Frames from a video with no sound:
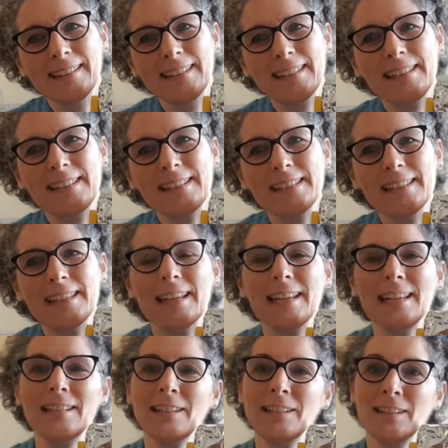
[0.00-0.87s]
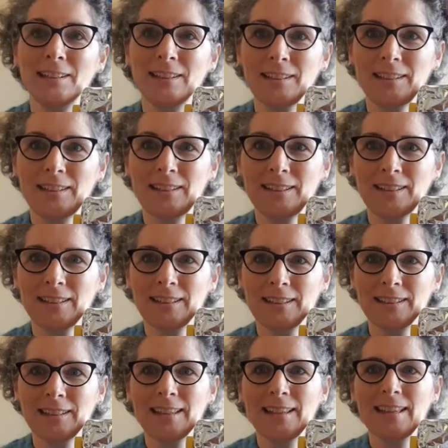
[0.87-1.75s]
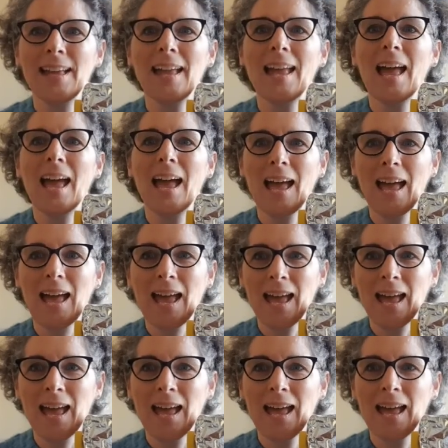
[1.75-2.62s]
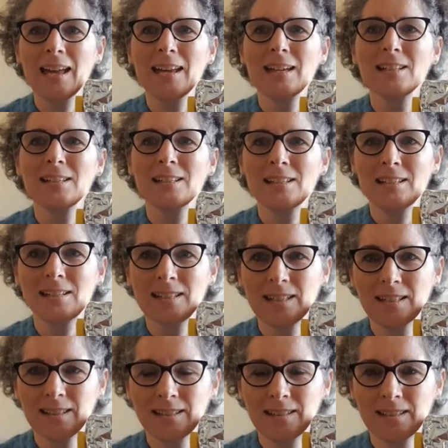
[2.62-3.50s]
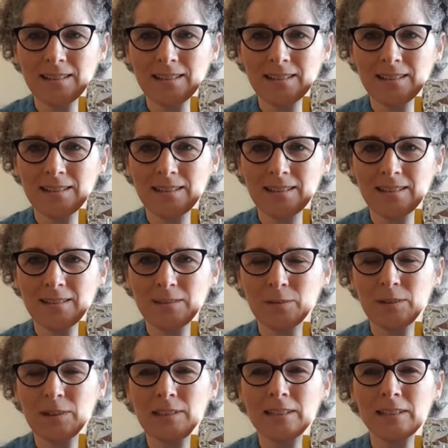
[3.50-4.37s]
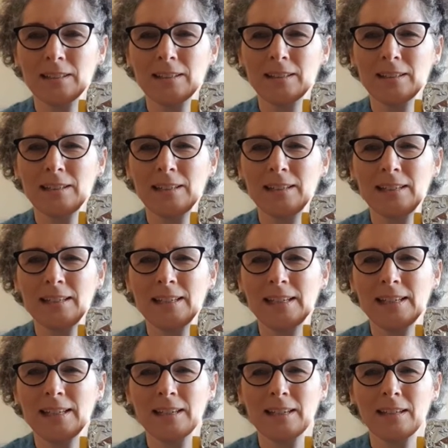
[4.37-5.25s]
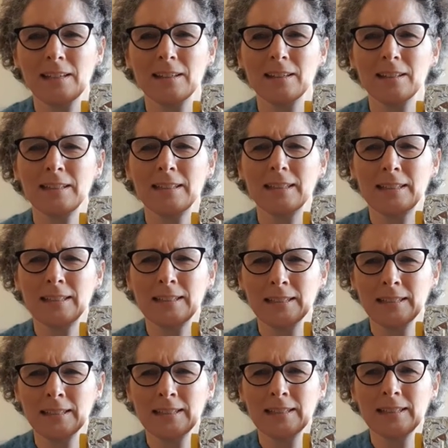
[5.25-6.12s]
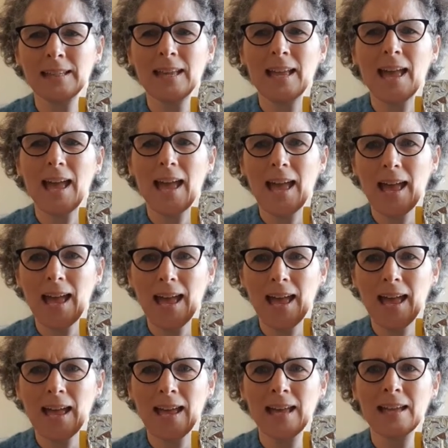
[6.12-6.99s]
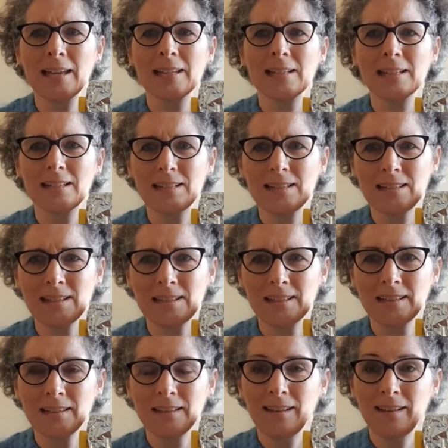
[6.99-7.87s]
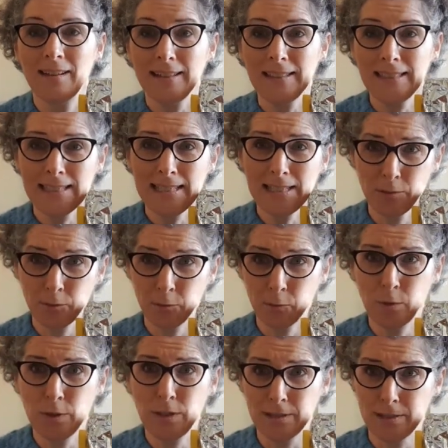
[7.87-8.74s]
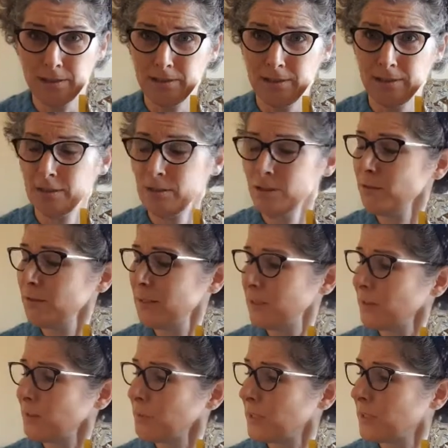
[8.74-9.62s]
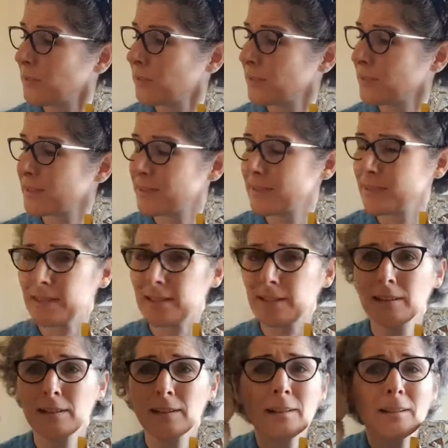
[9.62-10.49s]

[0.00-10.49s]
He said, k, a, t. When I hear k, a, t, I can hear a word. Can you hear a word, Rusty?